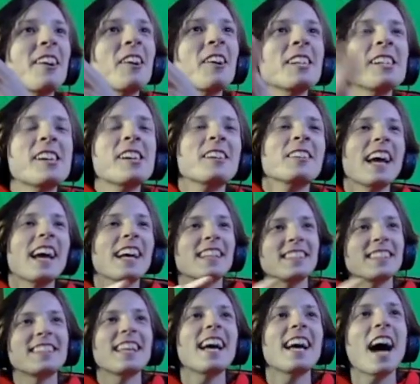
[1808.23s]
earlier. like
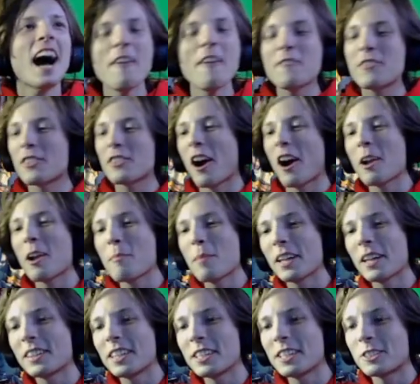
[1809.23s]
that I've thought
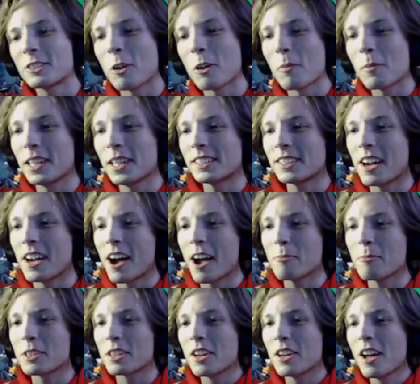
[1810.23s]
about this so many
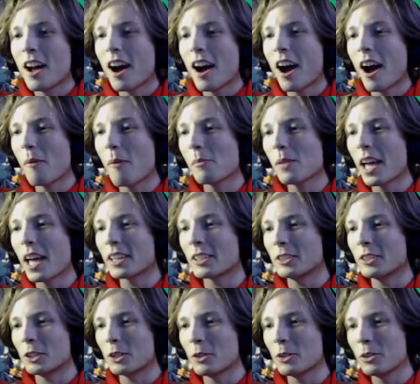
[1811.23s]
times. I'm
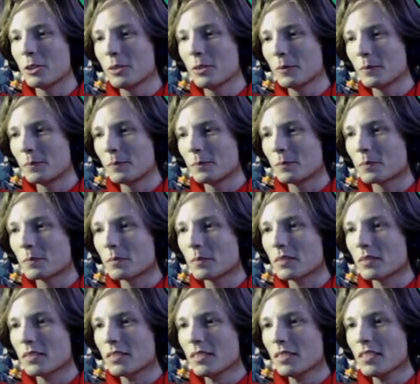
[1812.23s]
like, dude,
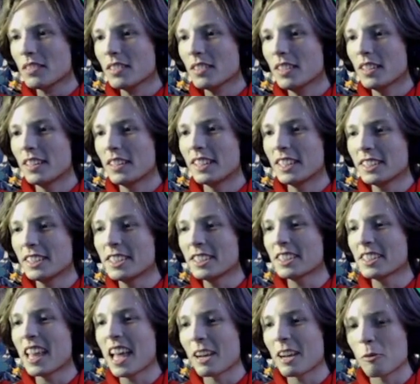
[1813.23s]
this is
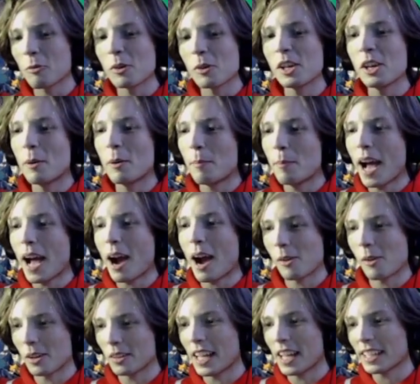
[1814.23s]
like real
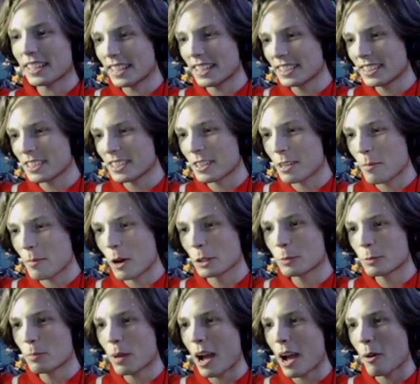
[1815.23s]
power. Like this is the
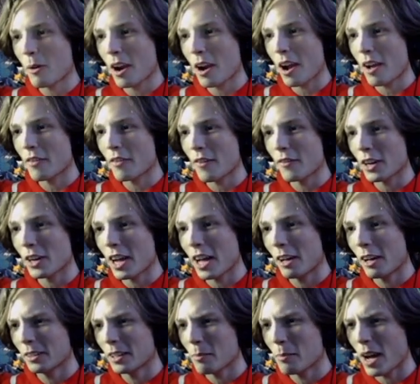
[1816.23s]
most power I've ever
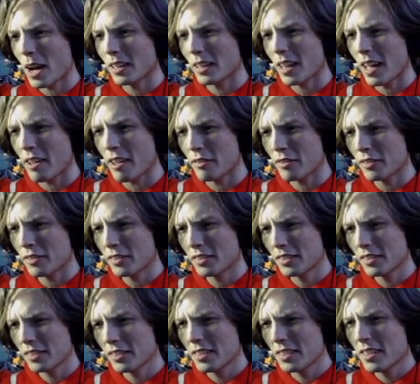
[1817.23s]
held in my life
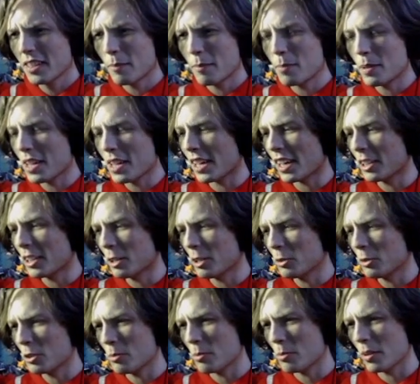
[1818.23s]
because you have an
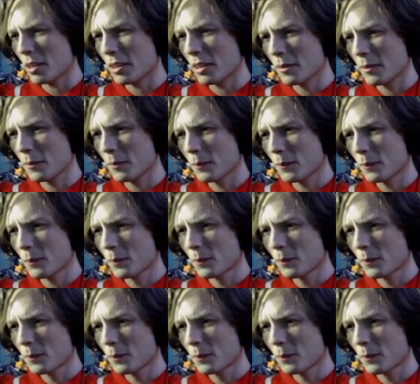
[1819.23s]
influence over people.